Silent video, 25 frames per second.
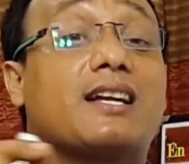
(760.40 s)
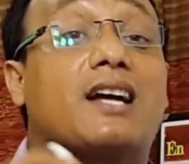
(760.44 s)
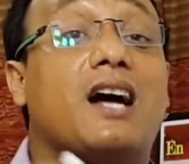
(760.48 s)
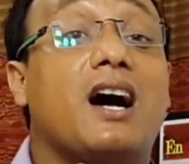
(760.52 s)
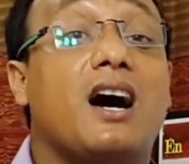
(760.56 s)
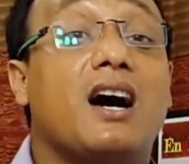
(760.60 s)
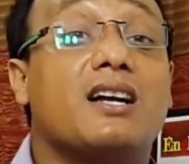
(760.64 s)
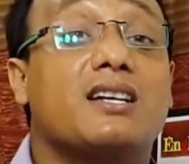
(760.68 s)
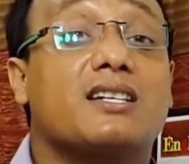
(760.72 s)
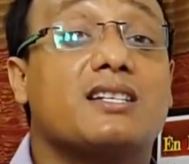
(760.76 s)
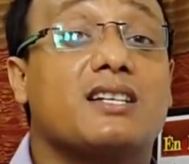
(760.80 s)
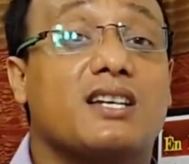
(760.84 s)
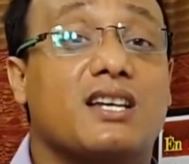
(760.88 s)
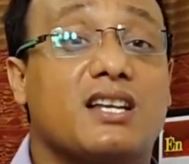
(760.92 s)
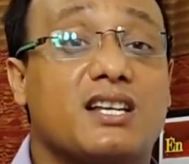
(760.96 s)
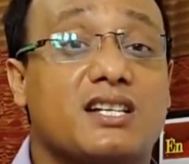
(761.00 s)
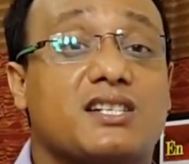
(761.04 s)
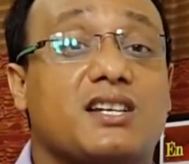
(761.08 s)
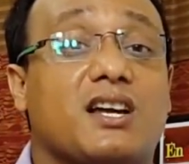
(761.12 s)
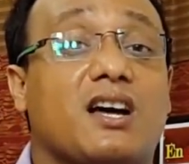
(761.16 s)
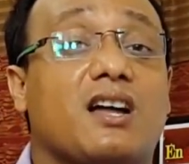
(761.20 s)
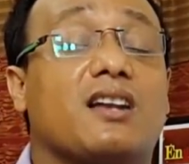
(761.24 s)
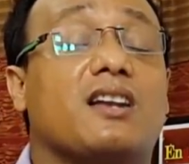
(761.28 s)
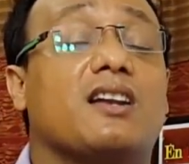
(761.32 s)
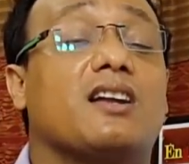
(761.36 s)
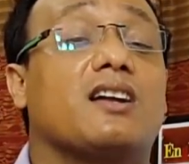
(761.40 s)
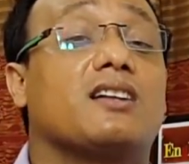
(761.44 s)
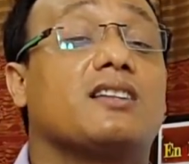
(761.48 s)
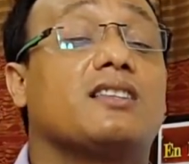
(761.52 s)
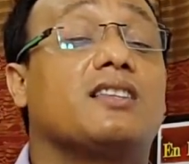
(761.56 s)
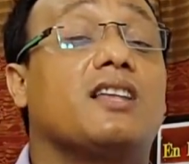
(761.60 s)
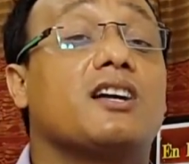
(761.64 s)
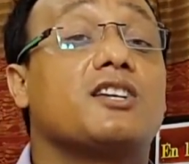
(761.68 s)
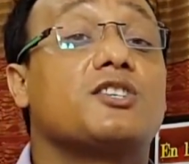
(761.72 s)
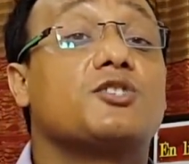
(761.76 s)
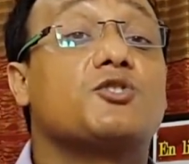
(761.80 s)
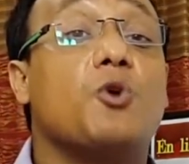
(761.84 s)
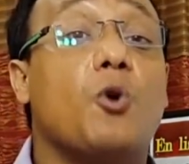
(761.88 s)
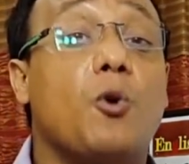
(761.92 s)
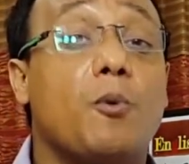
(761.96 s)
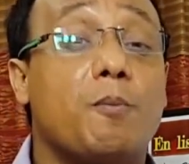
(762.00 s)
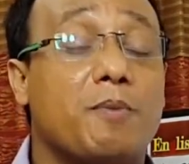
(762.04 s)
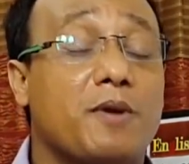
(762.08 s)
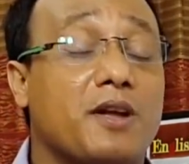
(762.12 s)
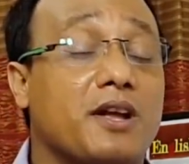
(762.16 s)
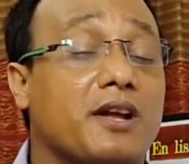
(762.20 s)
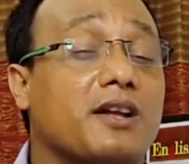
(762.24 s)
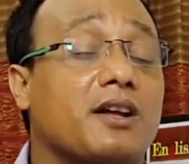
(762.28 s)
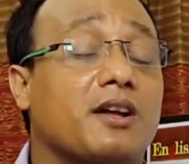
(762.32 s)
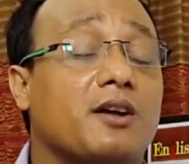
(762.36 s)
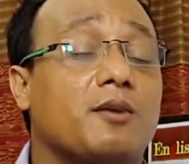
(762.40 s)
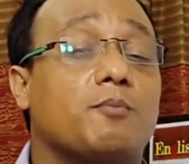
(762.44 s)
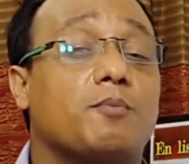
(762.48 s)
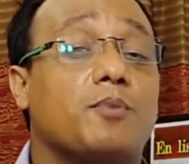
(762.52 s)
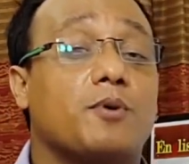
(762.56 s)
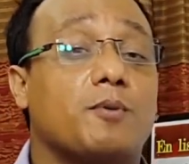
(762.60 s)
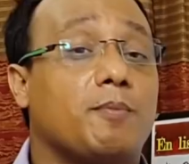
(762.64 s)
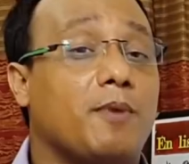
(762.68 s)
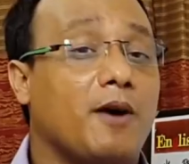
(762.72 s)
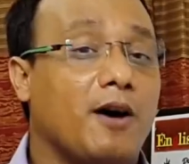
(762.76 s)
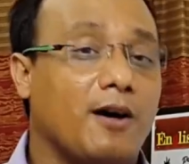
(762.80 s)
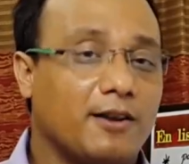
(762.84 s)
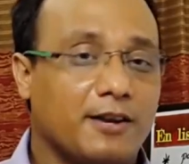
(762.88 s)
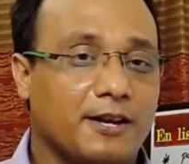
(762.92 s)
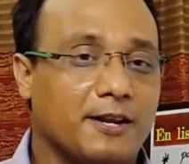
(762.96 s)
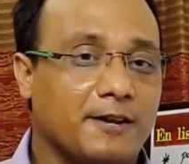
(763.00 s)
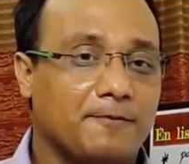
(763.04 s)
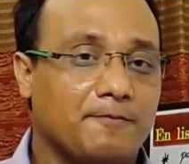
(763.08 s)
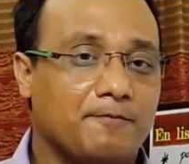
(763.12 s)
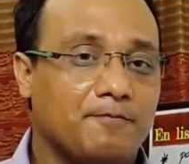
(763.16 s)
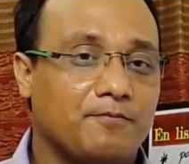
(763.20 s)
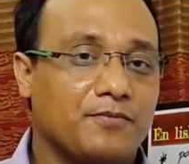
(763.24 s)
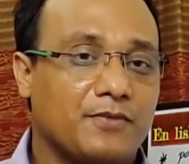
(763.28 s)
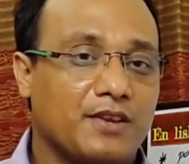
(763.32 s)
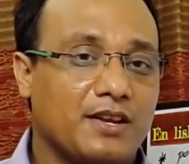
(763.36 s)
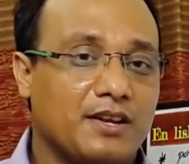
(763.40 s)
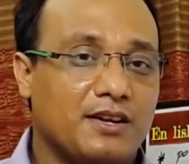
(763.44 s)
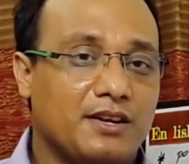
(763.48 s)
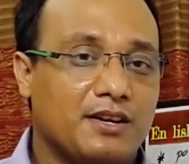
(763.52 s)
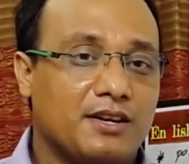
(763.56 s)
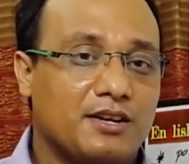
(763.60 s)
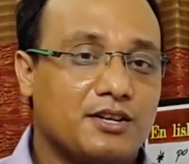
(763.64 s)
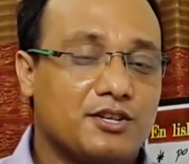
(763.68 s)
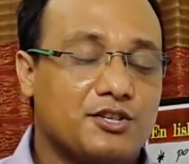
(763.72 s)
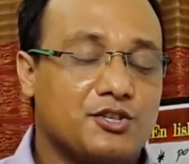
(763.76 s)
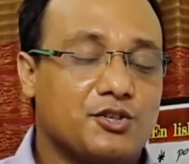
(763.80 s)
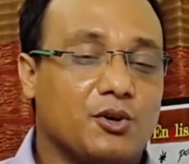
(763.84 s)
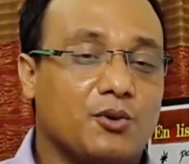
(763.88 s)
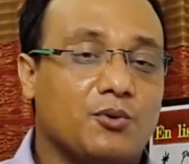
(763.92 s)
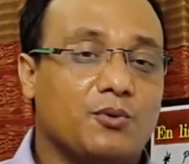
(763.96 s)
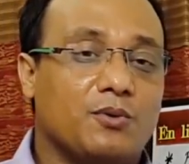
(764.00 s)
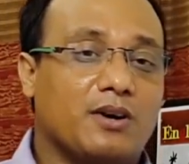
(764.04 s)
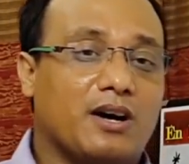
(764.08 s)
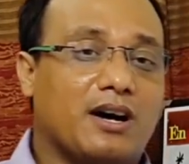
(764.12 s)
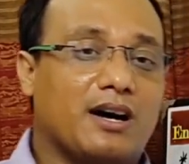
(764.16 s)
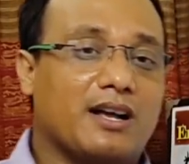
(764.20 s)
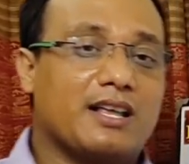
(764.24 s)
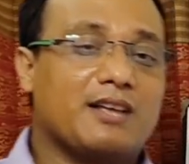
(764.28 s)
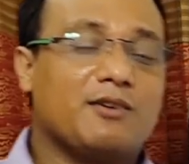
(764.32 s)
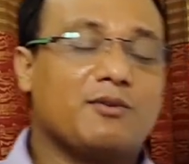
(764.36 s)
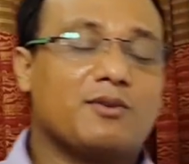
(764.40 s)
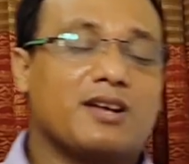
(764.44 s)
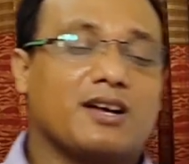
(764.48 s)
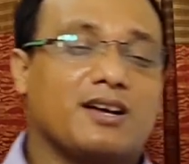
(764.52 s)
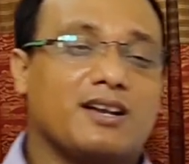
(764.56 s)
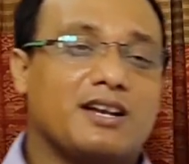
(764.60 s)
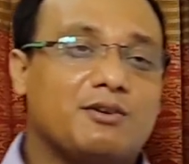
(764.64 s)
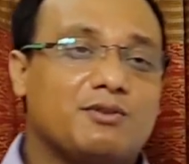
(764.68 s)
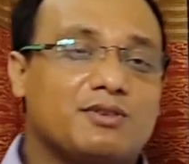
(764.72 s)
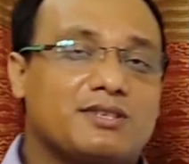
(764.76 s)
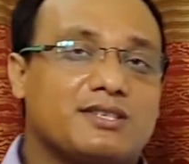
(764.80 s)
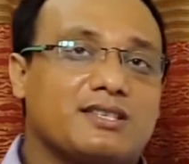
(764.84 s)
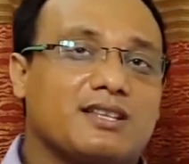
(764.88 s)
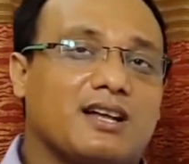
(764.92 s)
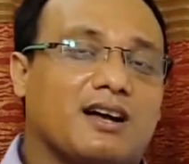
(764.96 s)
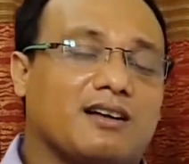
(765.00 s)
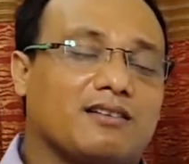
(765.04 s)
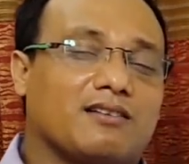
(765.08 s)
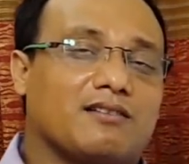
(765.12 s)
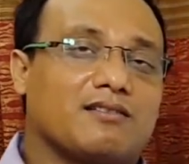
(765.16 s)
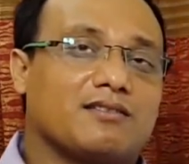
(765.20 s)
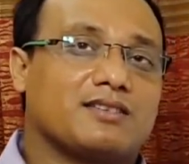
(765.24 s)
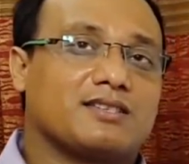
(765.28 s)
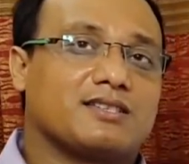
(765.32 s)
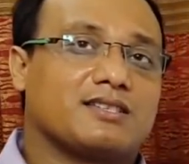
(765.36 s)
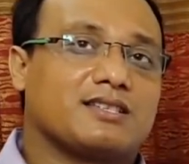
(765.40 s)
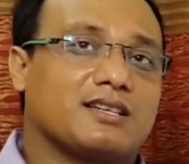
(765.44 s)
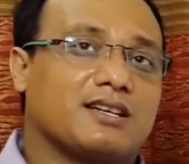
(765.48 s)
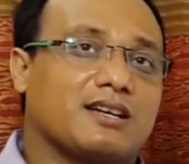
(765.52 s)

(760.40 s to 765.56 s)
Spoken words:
can't understand the topic properly. So you can use another